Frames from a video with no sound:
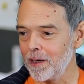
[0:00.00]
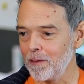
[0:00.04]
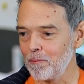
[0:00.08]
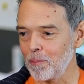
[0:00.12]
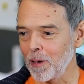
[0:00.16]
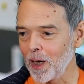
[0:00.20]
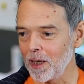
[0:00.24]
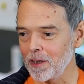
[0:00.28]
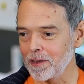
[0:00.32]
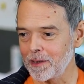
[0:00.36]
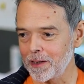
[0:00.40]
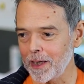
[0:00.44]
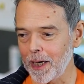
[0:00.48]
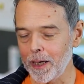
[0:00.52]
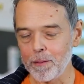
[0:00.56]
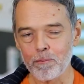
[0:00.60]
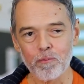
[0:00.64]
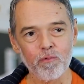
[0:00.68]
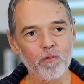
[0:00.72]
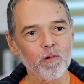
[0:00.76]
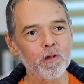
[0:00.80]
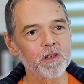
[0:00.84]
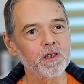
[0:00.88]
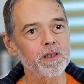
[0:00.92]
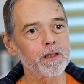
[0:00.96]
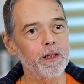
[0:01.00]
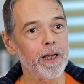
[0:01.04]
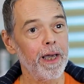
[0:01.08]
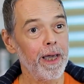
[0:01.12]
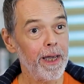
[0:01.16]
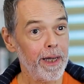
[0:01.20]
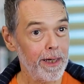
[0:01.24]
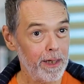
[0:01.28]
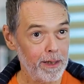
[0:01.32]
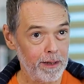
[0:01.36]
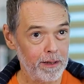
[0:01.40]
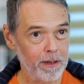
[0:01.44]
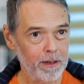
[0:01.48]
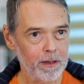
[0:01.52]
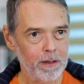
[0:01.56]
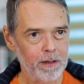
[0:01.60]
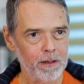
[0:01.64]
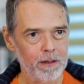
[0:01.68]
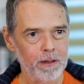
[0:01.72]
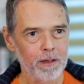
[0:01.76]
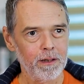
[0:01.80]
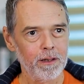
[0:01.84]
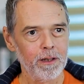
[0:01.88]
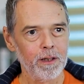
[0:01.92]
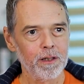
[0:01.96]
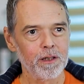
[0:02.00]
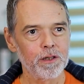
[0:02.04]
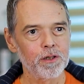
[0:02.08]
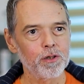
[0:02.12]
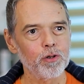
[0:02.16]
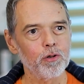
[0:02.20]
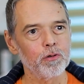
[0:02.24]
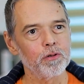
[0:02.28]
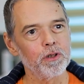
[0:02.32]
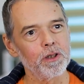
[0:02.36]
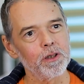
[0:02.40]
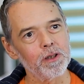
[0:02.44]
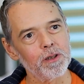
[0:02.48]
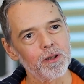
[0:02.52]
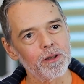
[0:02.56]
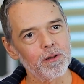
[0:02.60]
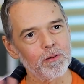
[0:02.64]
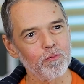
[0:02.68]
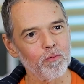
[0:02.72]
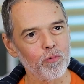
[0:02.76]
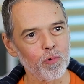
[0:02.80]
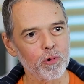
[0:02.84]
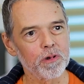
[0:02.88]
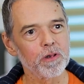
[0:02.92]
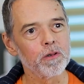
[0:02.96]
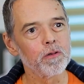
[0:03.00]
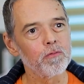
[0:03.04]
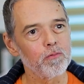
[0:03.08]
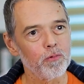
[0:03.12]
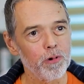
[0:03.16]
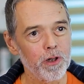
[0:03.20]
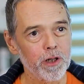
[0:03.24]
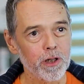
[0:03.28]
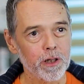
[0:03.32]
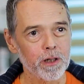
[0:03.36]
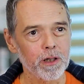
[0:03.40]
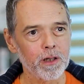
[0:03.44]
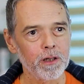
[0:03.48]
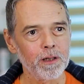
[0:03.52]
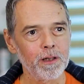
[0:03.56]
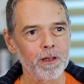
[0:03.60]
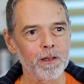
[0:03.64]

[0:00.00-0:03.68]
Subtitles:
blood type was A, so this wouldn't work.